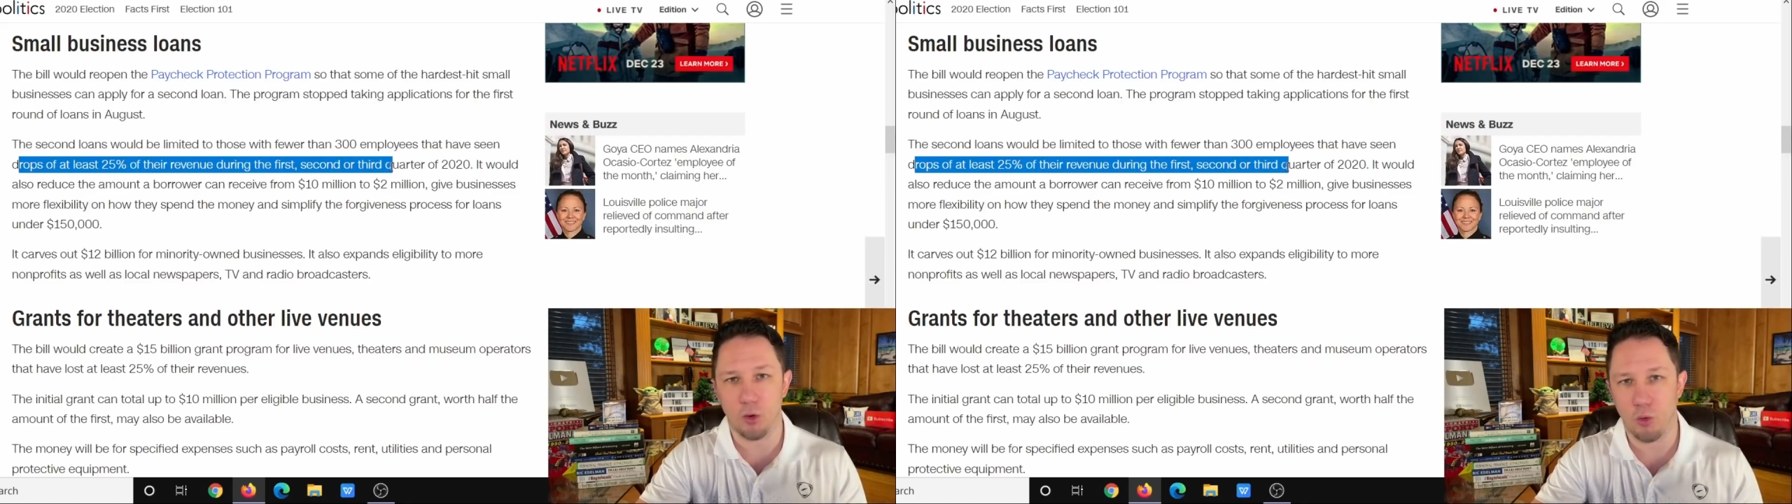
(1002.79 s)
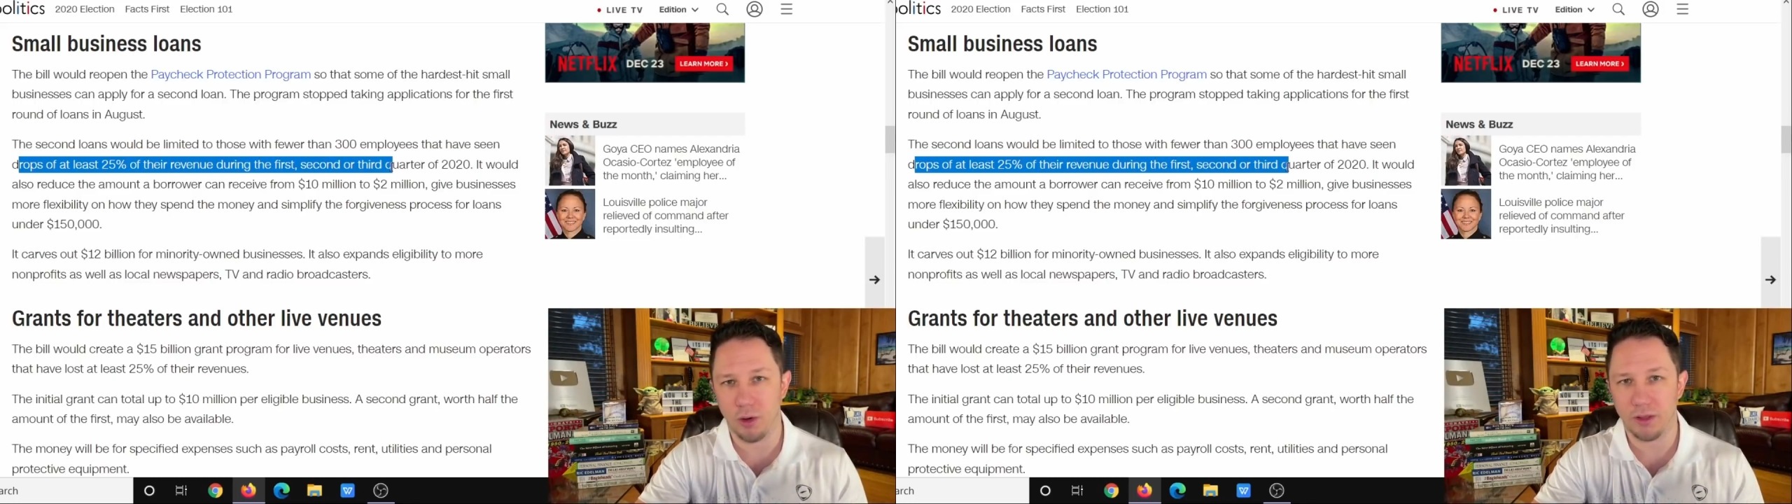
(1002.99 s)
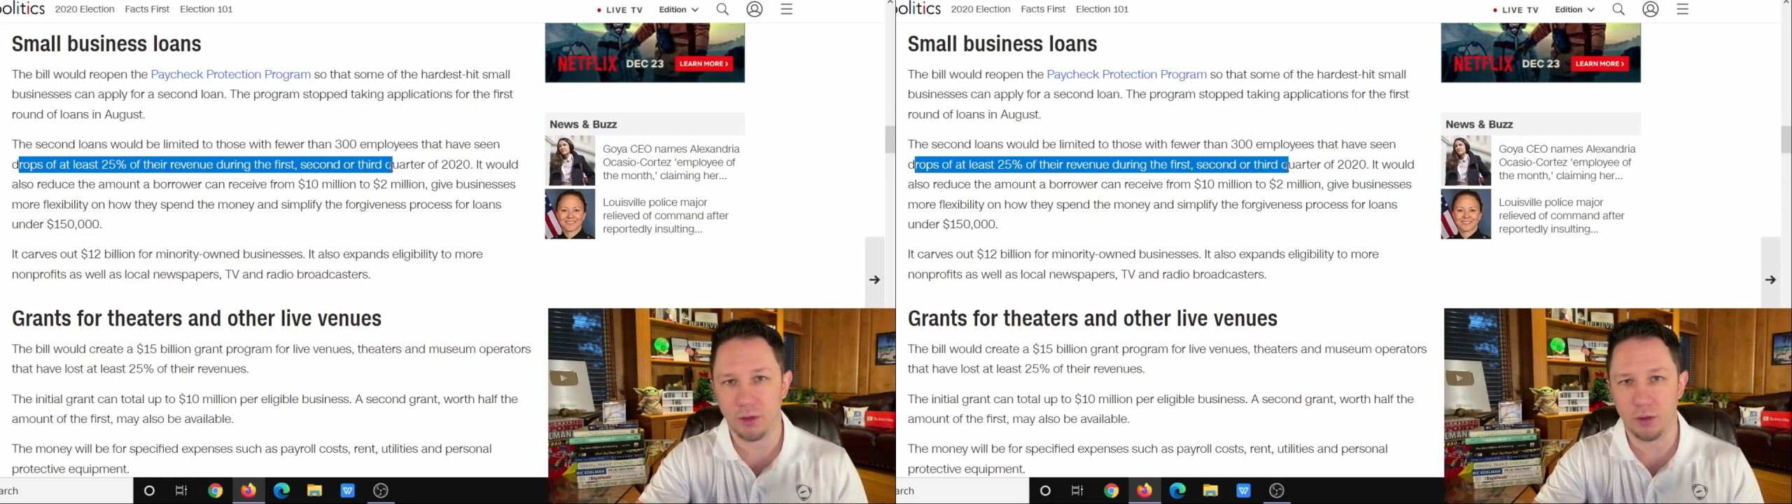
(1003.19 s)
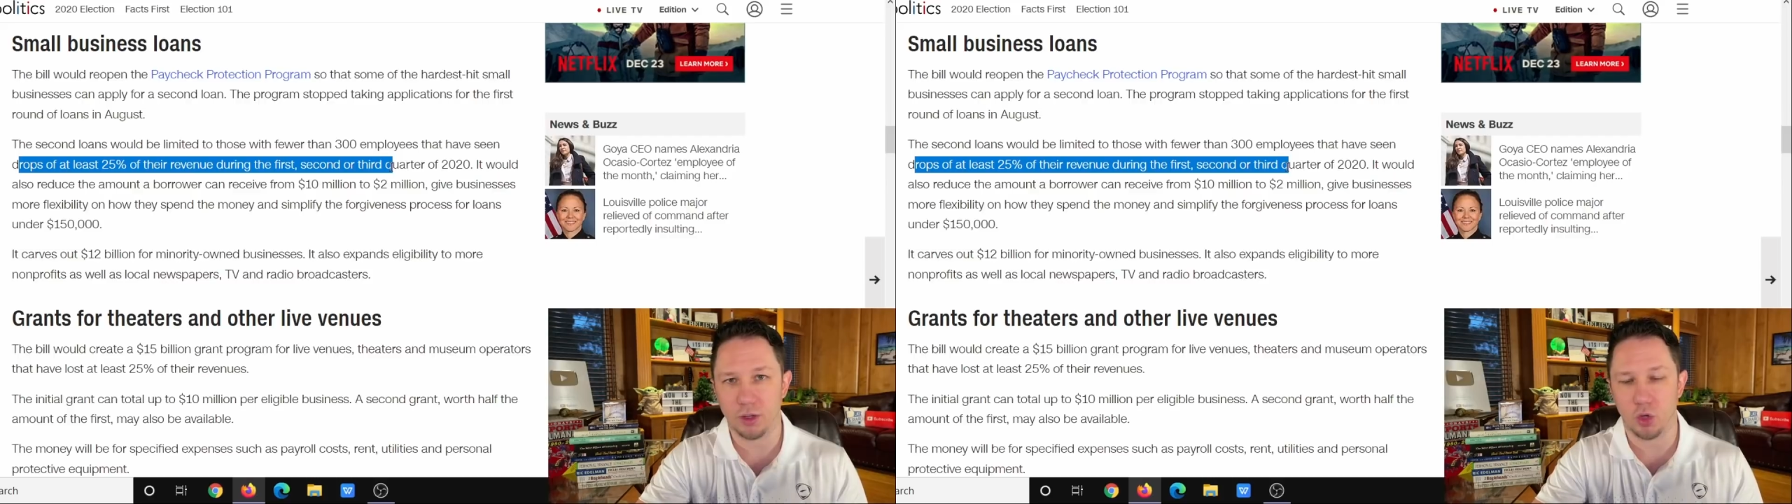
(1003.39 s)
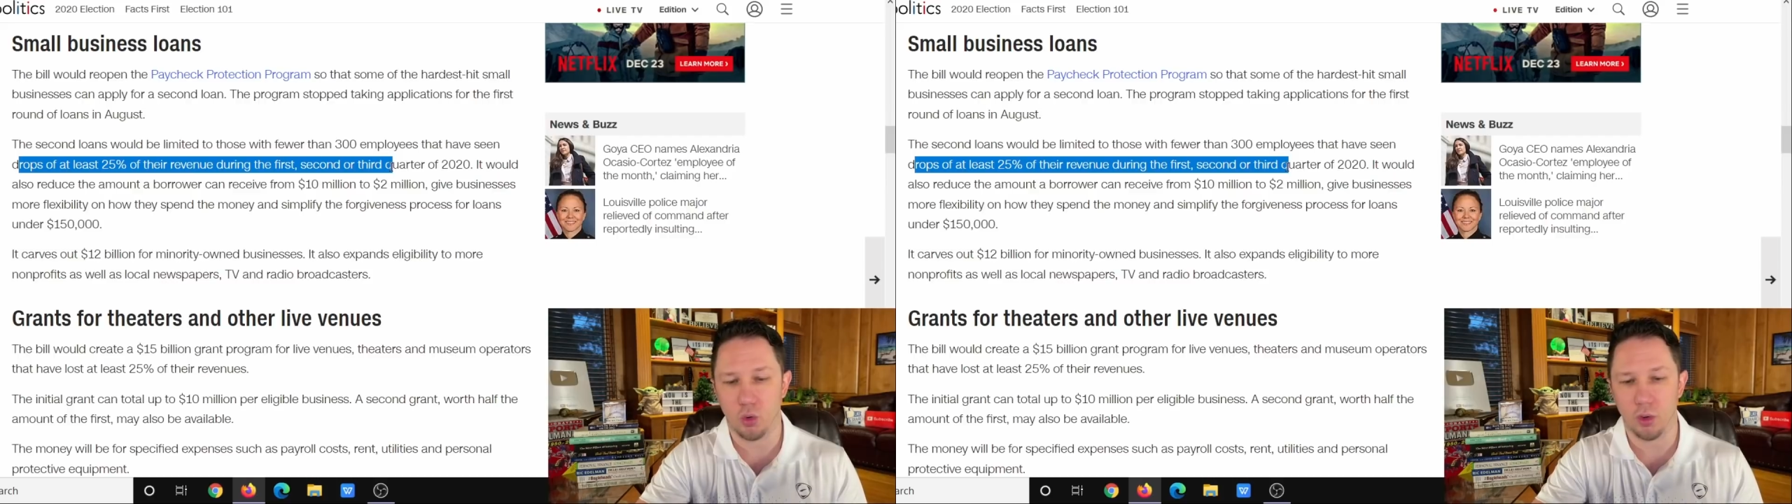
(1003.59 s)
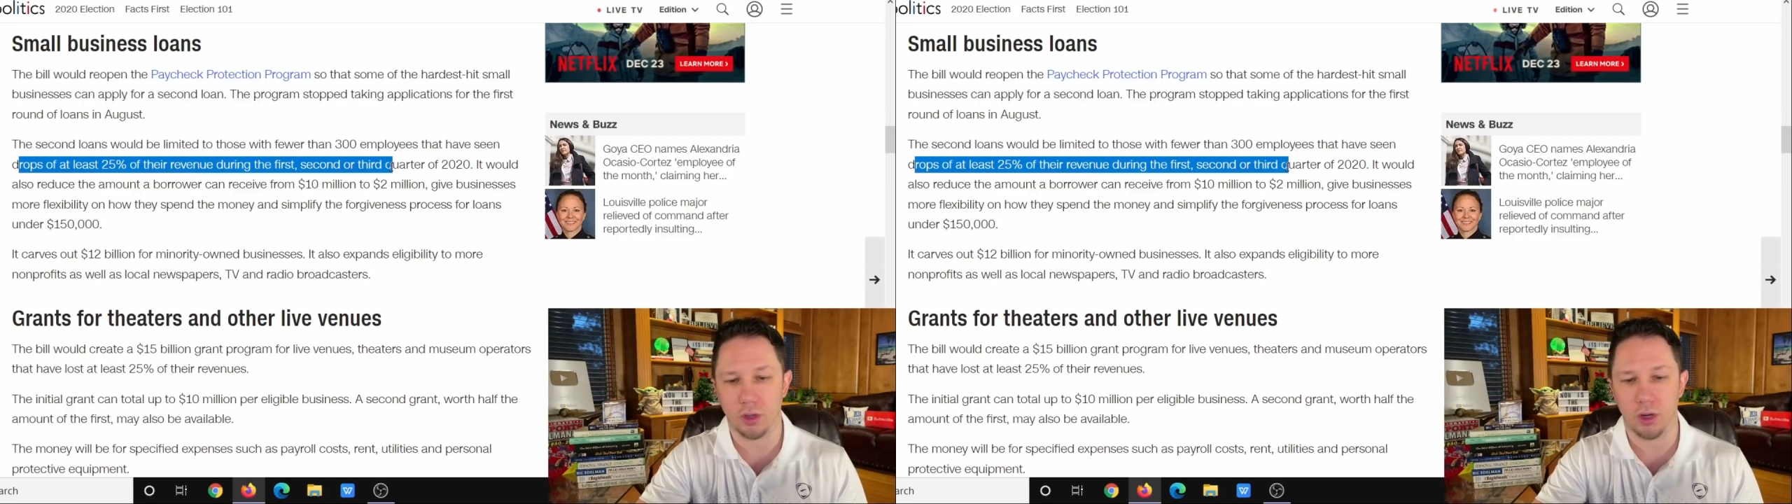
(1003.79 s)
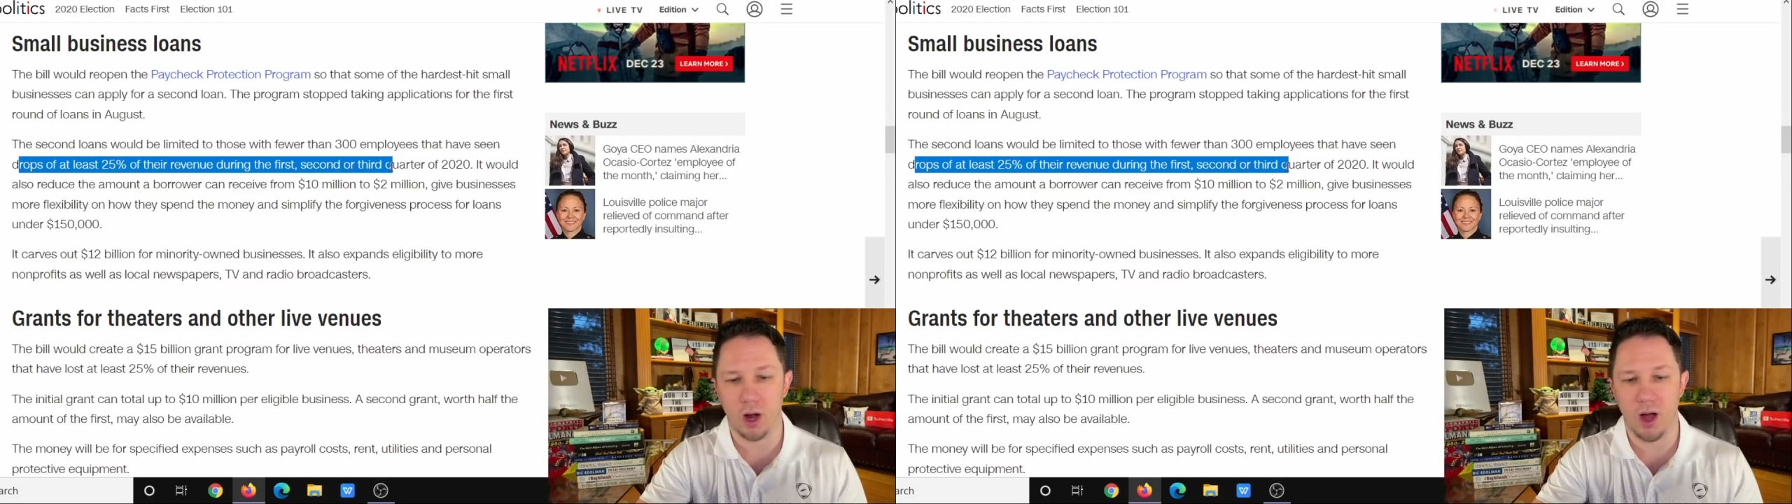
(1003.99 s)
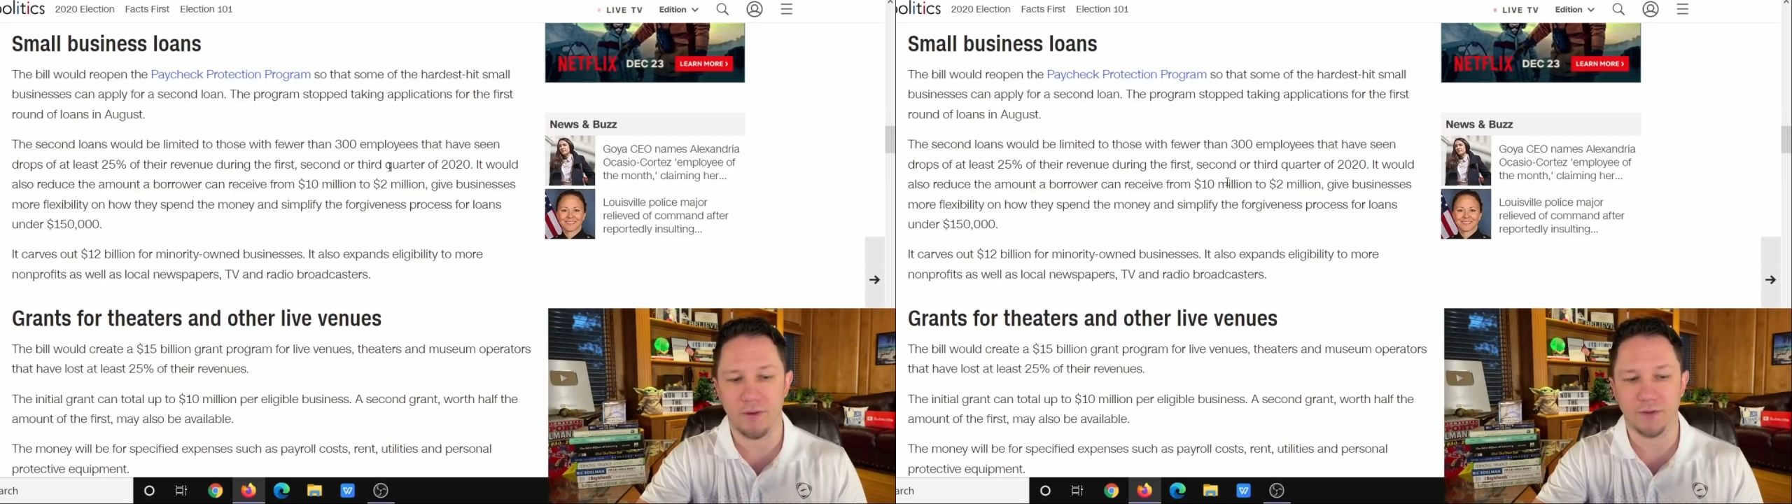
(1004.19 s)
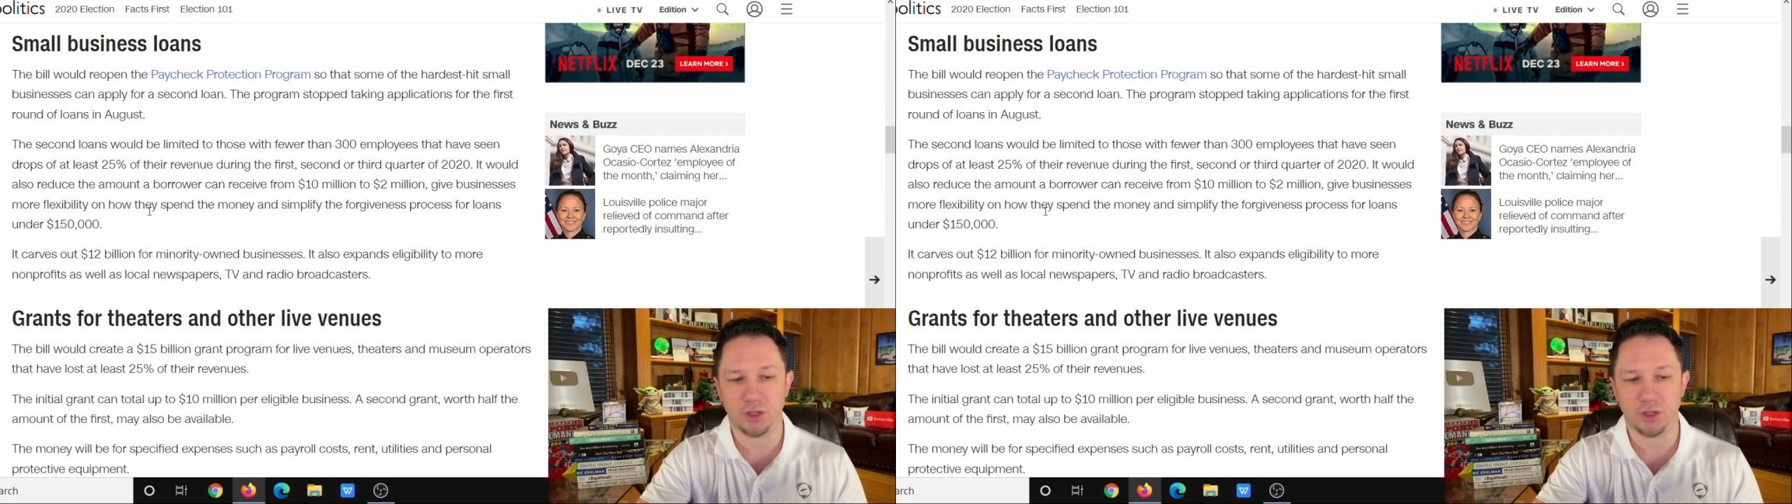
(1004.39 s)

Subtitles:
or third quarter of